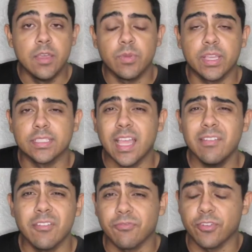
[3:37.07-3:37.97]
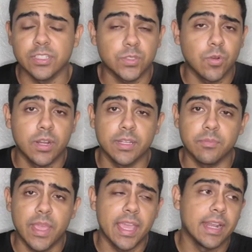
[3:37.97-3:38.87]
because I haven't front squatted,
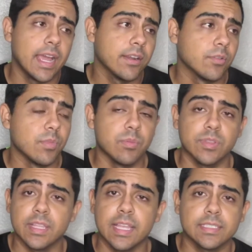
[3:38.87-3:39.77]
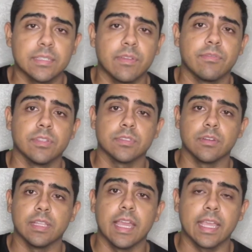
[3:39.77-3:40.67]
man. I don't remember the last time I front
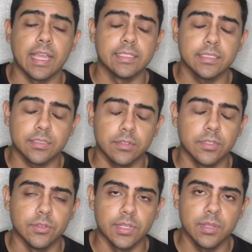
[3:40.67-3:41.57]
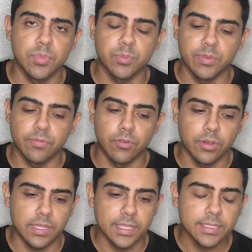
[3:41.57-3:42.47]
squat. Like, I just started doing it, but
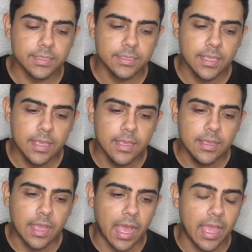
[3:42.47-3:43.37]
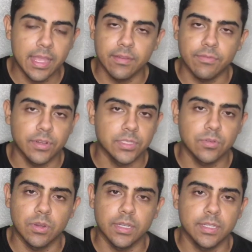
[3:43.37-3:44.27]
before this, I hadn't front
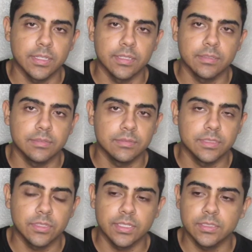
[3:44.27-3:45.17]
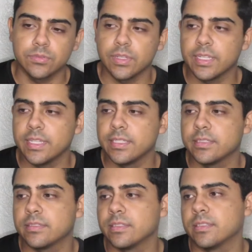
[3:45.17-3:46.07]
squatted in 2020
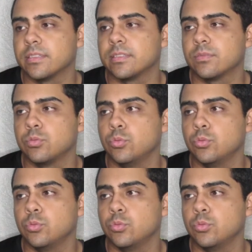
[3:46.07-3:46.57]
since,